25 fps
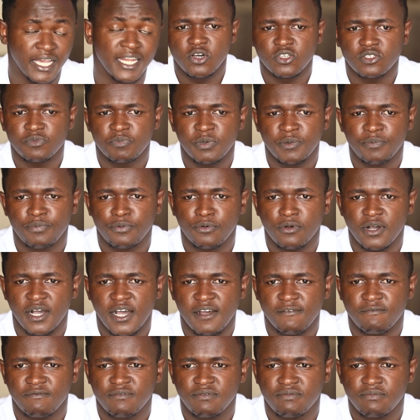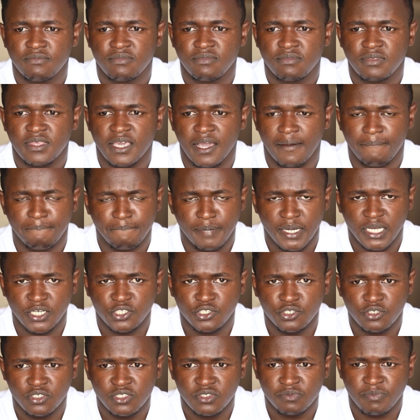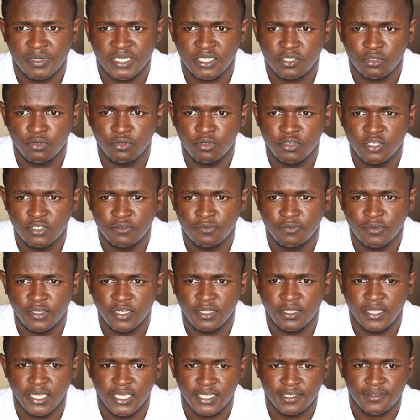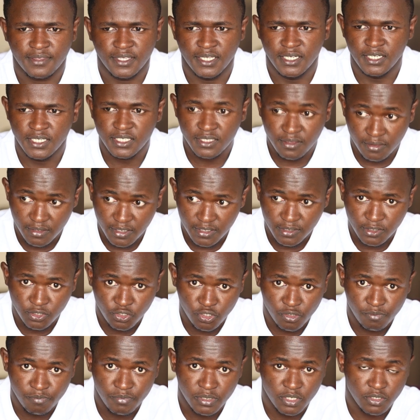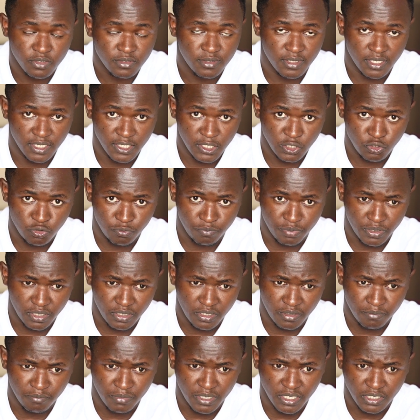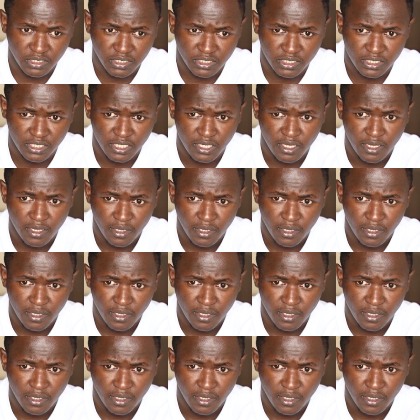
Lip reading: Most people have their passions, but I always feel like they need this job because they need to pay the bills.